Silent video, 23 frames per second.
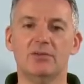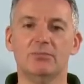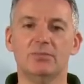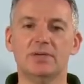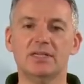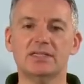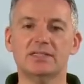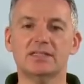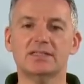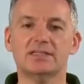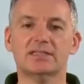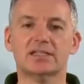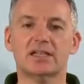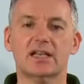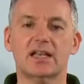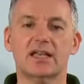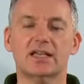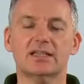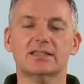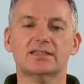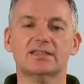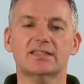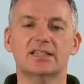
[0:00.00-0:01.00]
business
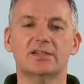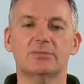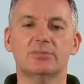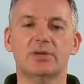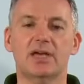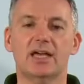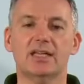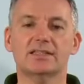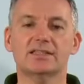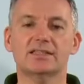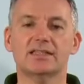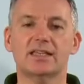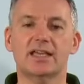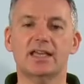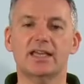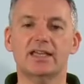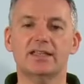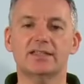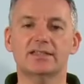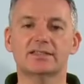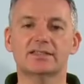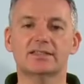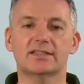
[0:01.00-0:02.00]
class SIP
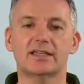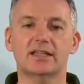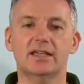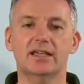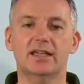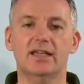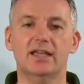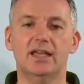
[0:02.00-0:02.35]
handsets.